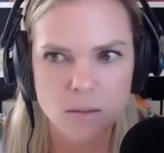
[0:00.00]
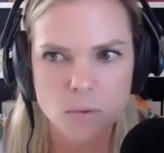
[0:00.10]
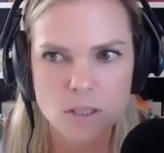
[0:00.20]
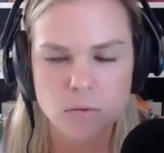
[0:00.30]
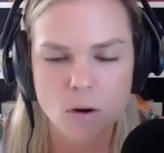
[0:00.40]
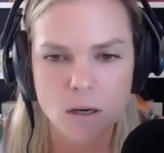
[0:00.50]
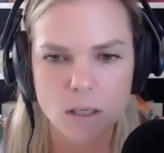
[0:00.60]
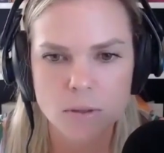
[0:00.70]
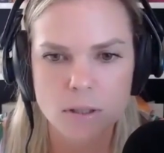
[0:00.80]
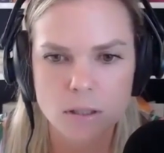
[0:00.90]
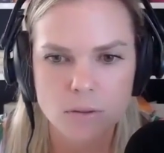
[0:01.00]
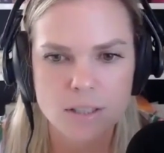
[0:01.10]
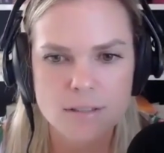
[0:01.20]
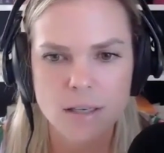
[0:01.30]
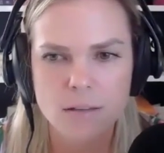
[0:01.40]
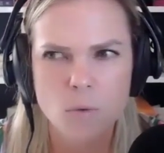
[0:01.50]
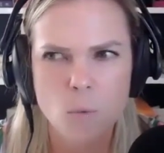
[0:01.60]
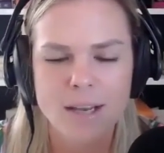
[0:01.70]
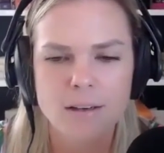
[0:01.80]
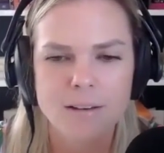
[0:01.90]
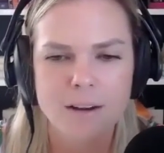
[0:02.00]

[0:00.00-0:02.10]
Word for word: What's wrong with you? And it's like, wait,